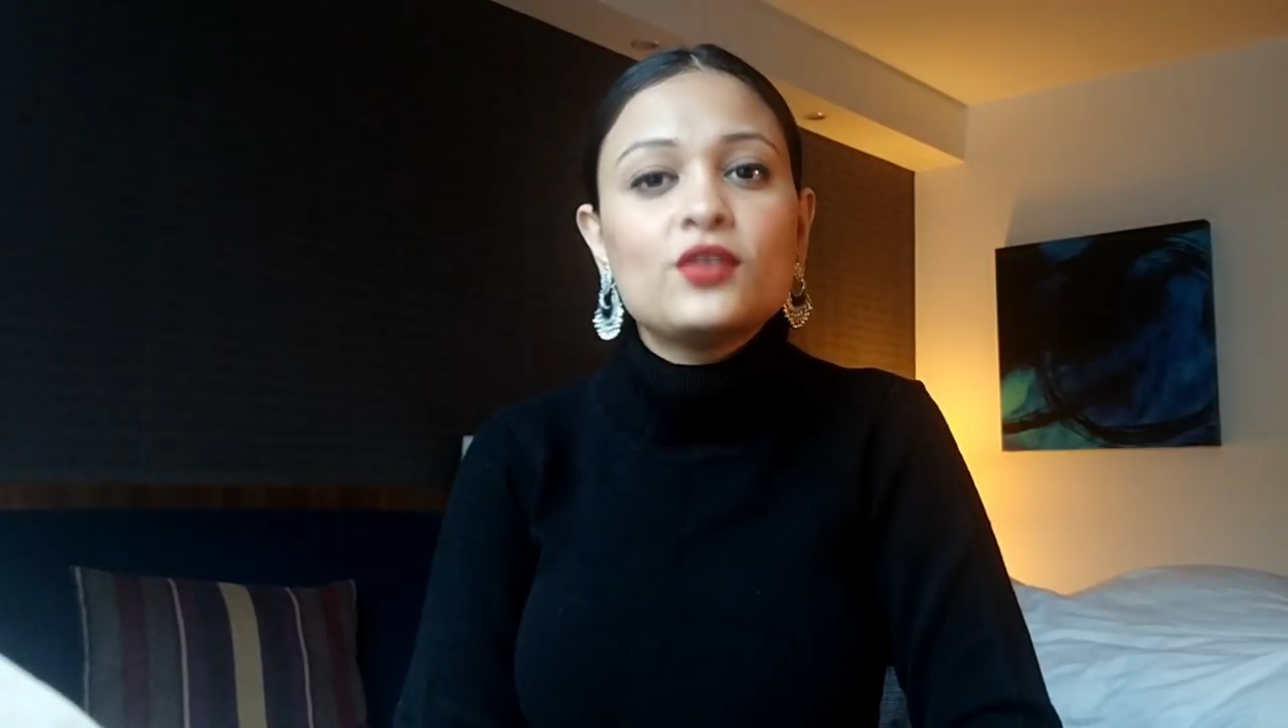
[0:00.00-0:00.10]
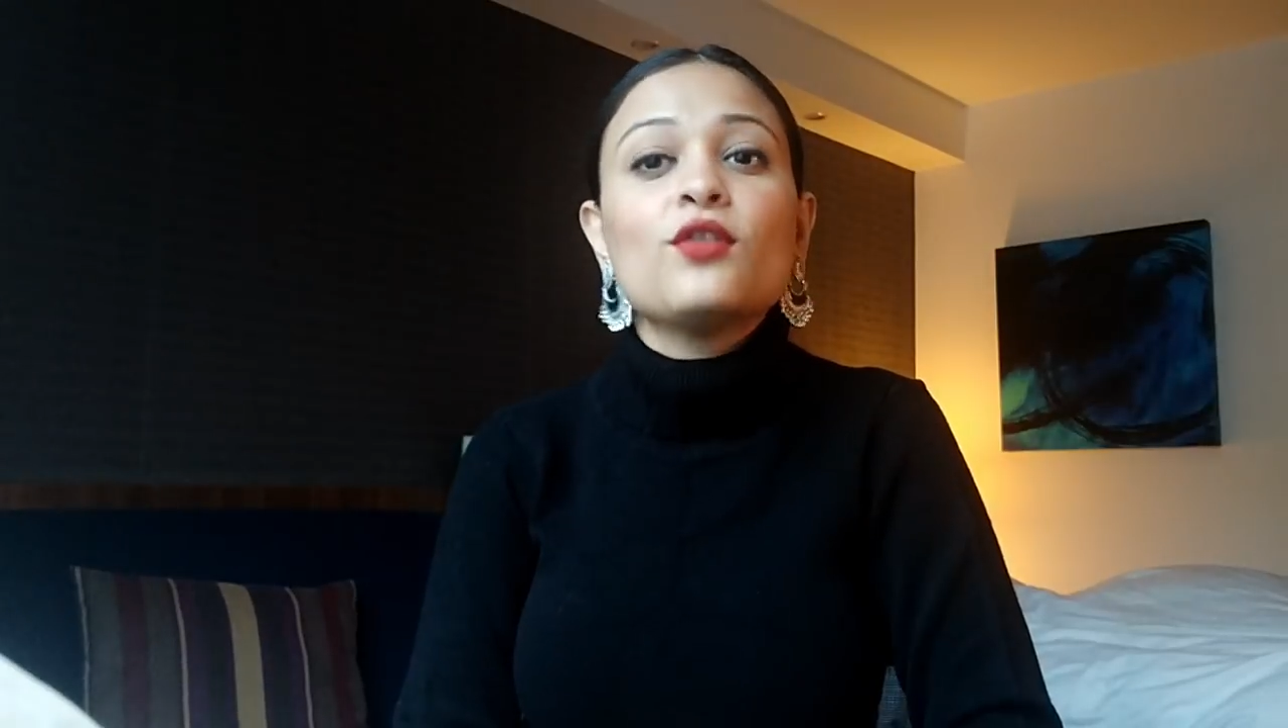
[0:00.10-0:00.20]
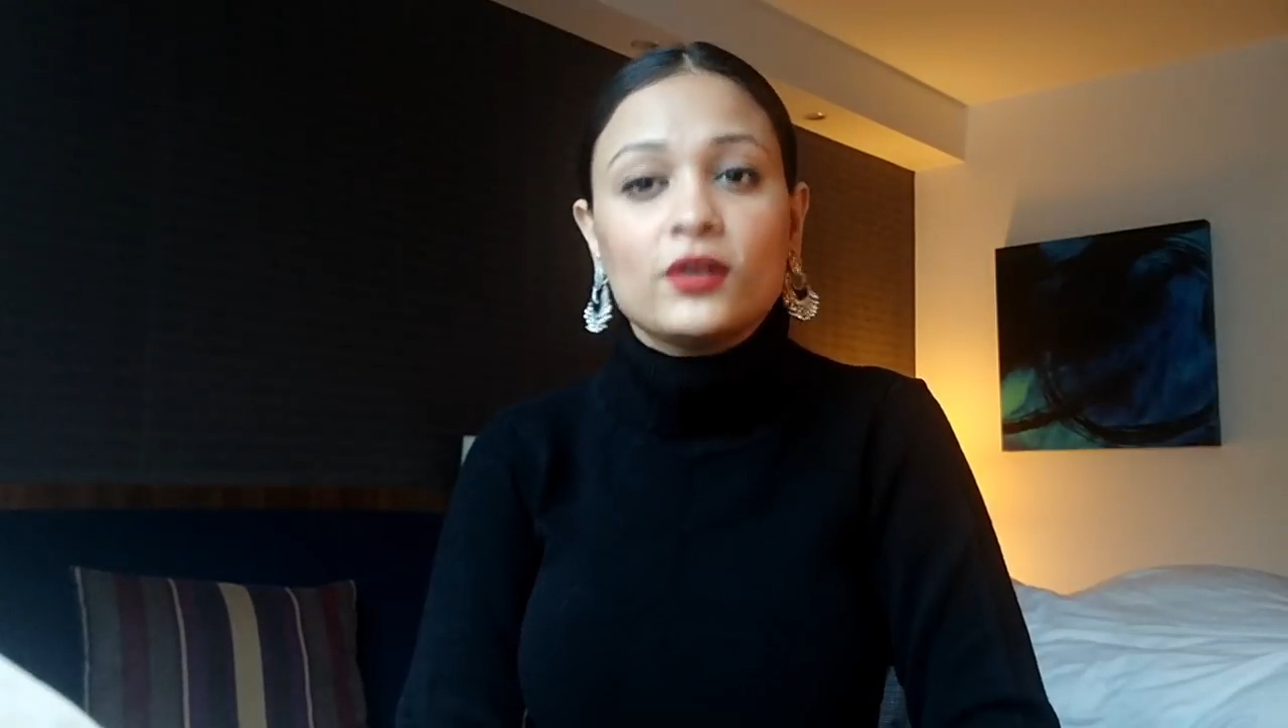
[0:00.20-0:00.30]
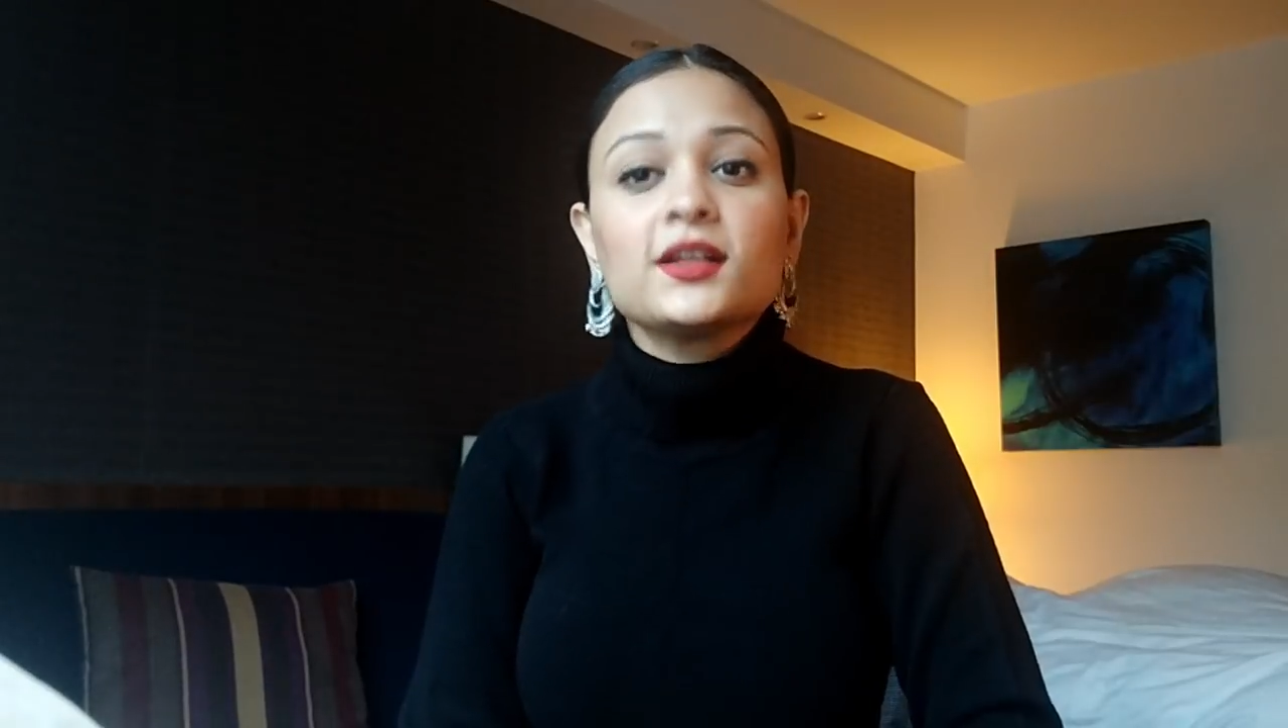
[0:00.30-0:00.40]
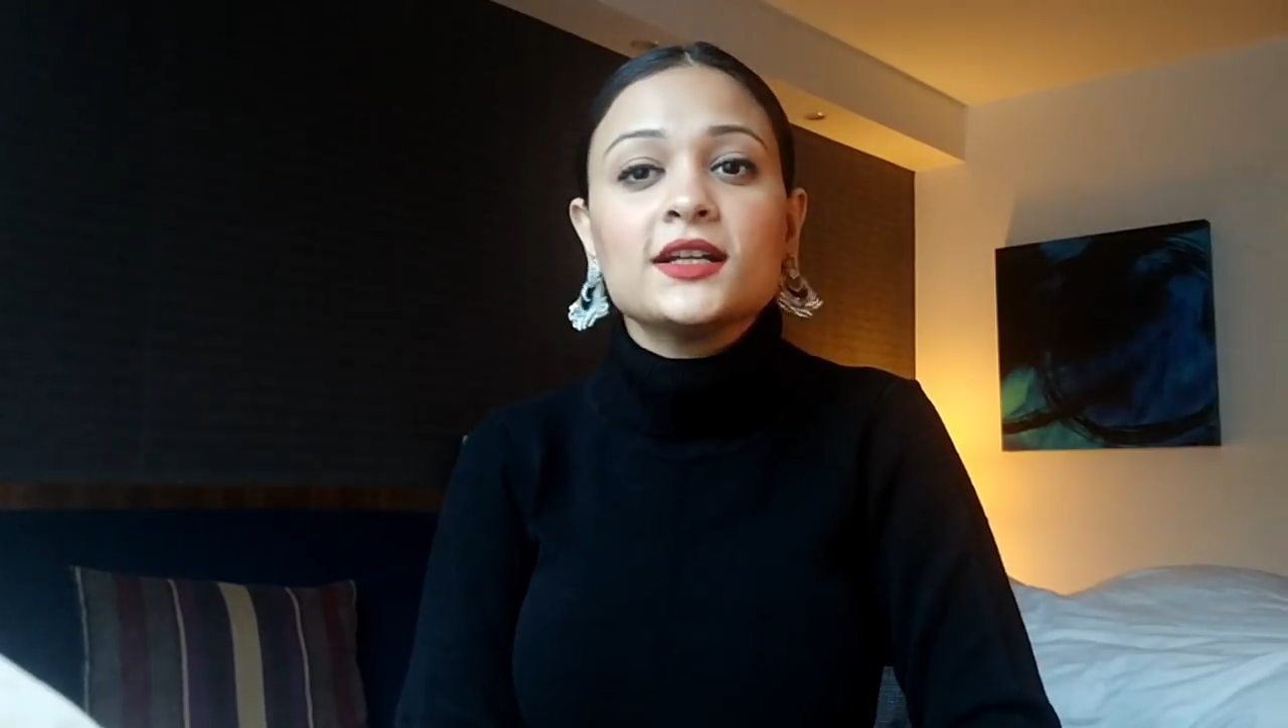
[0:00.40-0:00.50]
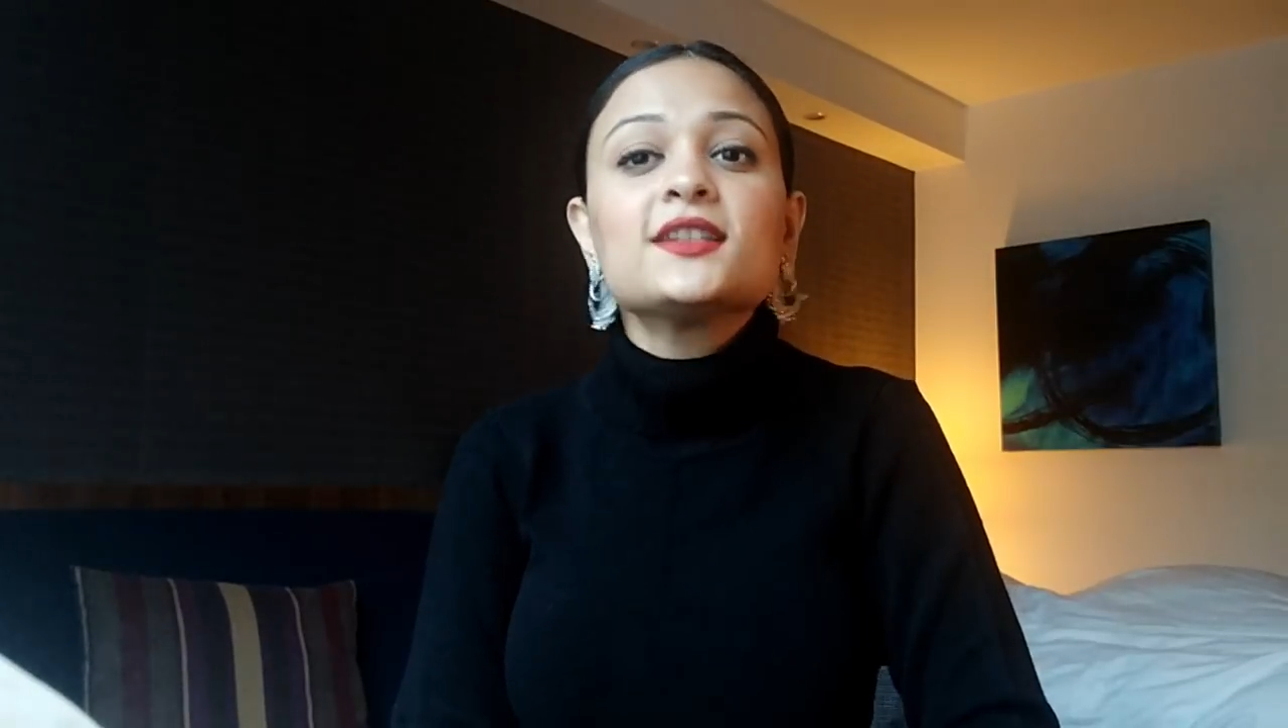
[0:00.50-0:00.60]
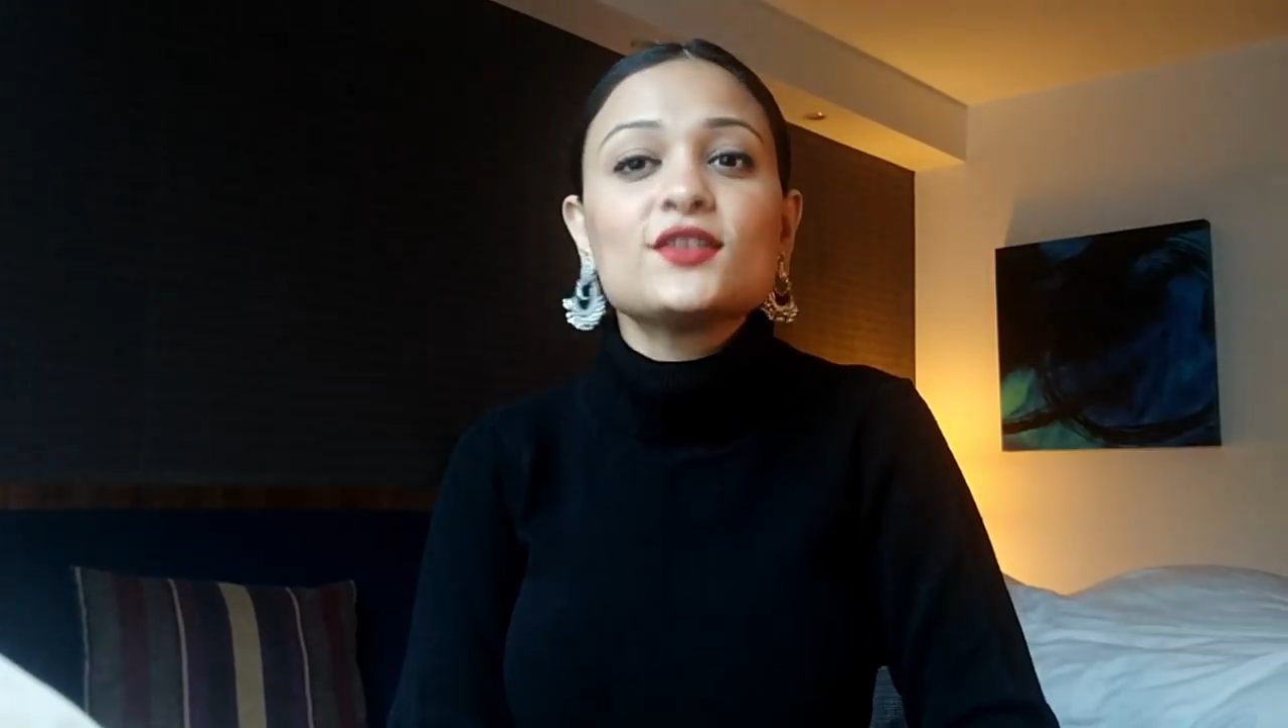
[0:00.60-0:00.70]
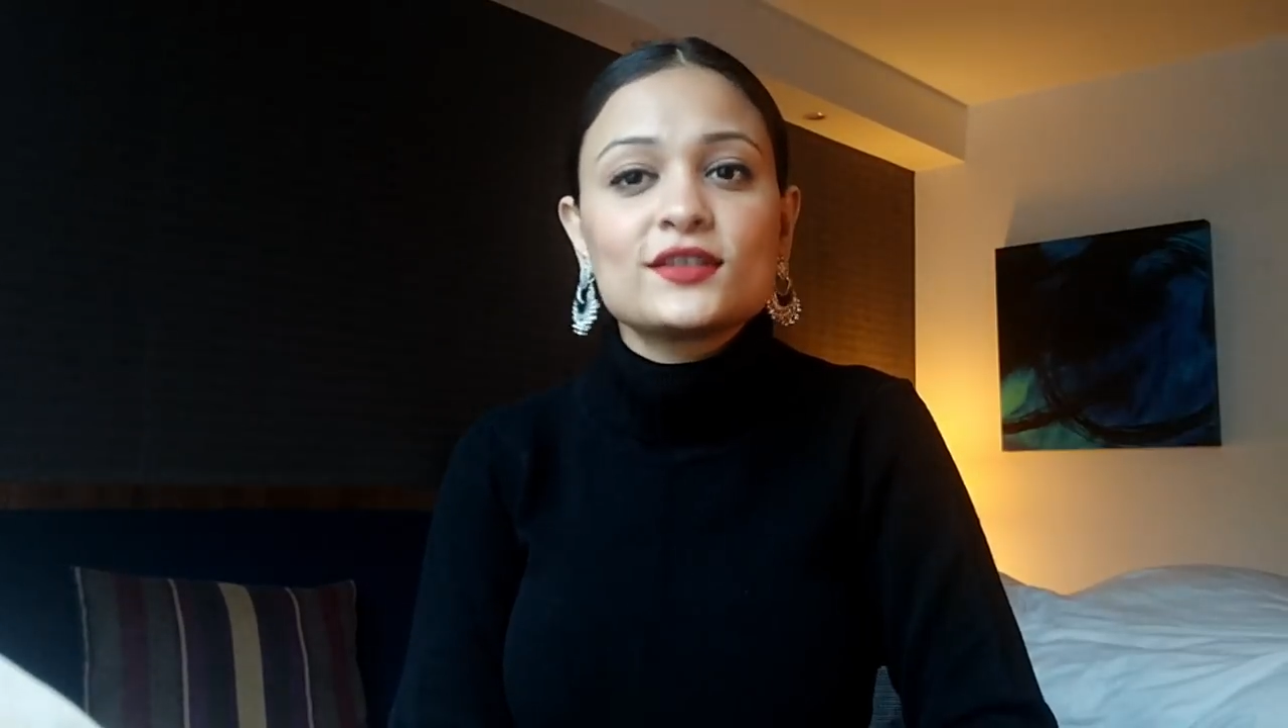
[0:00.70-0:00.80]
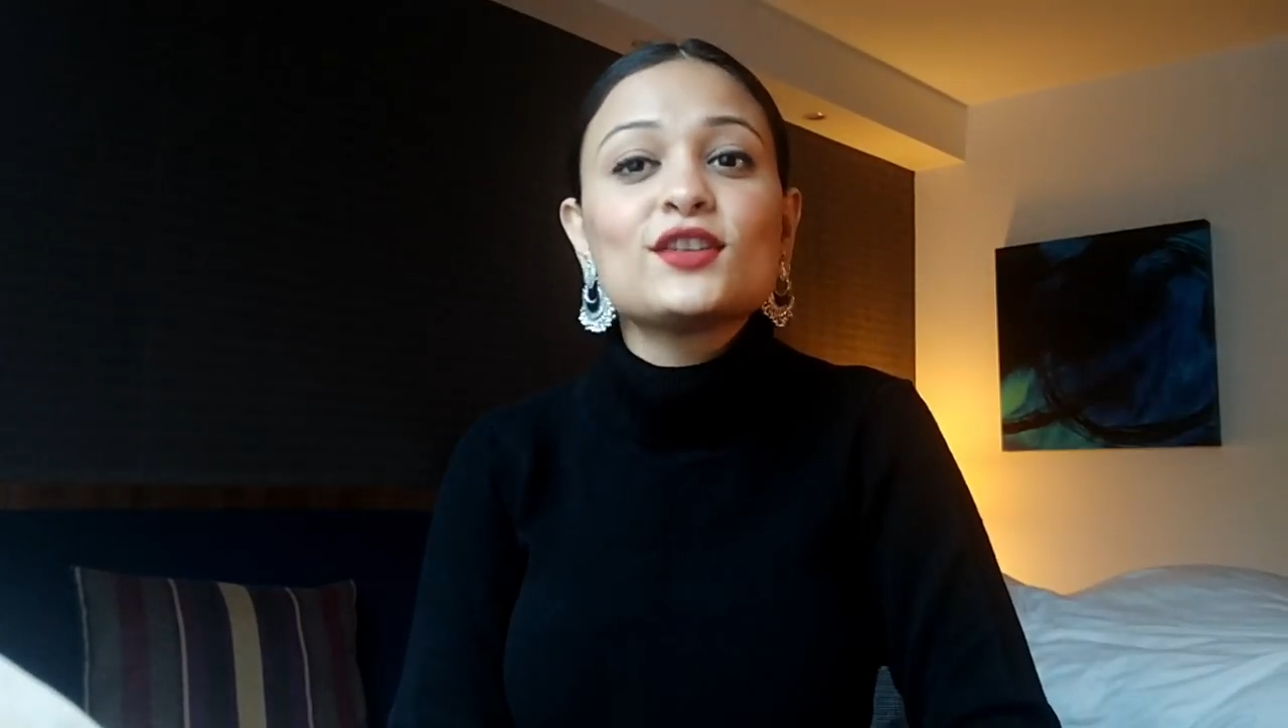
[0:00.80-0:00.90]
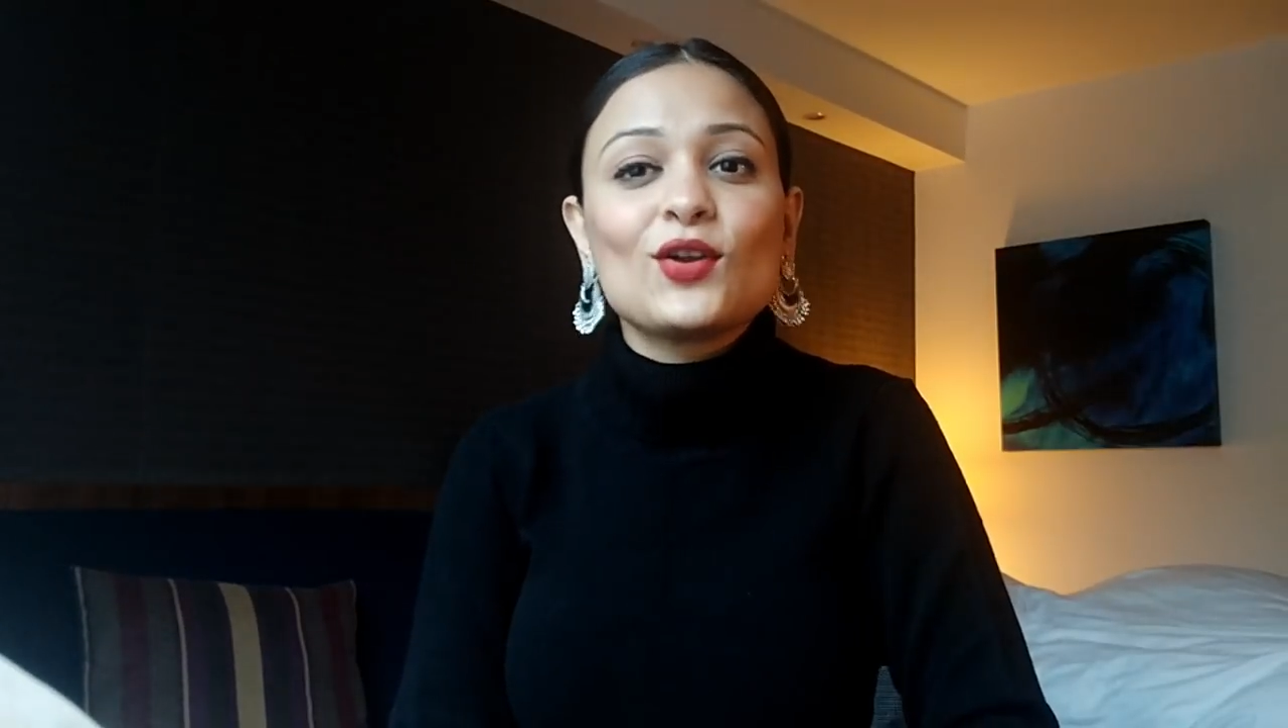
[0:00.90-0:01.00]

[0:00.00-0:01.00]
not continuously